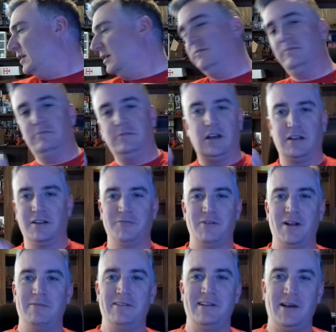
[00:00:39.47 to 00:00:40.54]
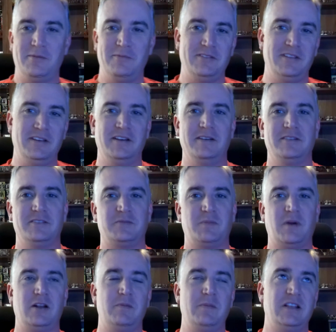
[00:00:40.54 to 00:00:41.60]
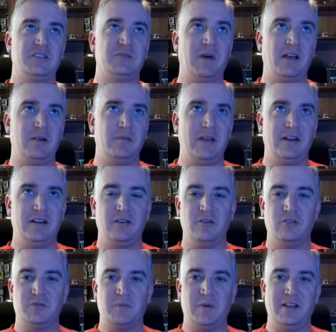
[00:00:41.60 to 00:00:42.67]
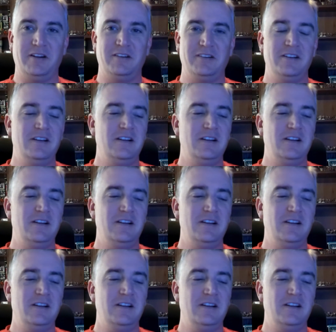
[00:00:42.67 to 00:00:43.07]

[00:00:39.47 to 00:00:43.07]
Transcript: I'm not going to grab it now, but Spider-Man, and Ghost Spider.